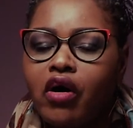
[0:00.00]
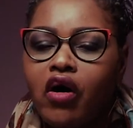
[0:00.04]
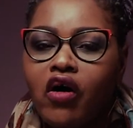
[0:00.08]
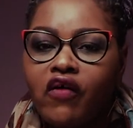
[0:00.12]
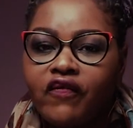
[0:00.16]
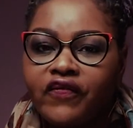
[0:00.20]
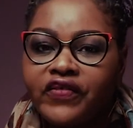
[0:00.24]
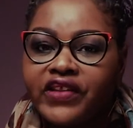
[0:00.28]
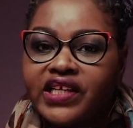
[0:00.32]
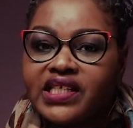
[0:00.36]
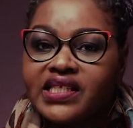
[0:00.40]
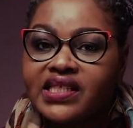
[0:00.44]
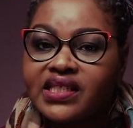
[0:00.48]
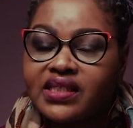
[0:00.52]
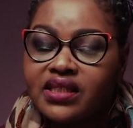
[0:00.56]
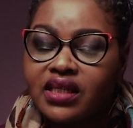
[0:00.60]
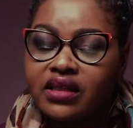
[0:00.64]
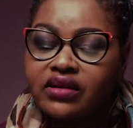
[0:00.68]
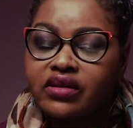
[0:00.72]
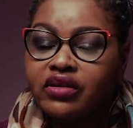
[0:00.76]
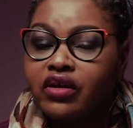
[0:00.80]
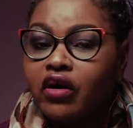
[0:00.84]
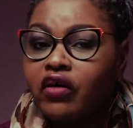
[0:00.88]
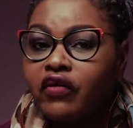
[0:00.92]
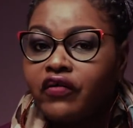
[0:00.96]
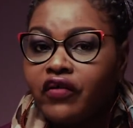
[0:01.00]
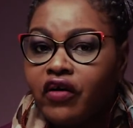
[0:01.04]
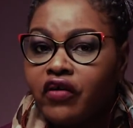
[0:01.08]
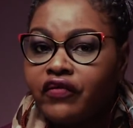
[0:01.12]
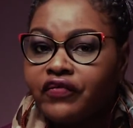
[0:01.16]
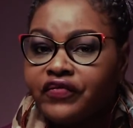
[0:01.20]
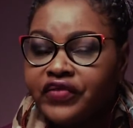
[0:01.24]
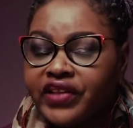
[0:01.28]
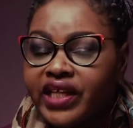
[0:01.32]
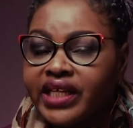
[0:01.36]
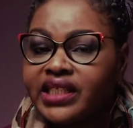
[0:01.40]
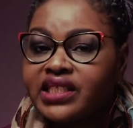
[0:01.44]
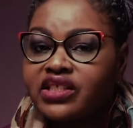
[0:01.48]
of
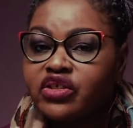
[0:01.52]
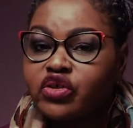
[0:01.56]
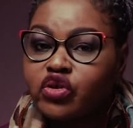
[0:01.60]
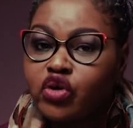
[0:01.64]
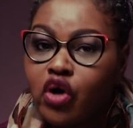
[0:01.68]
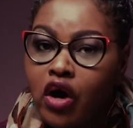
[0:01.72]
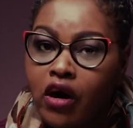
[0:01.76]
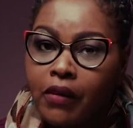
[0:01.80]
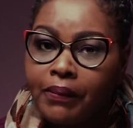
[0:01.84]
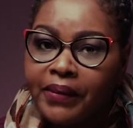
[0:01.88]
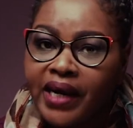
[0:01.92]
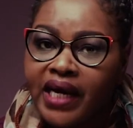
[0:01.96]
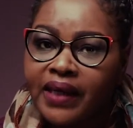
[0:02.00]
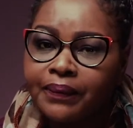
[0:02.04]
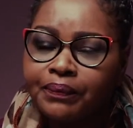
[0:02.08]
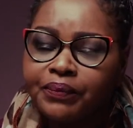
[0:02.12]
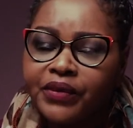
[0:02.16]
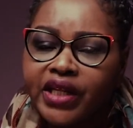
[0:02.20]
that trauma,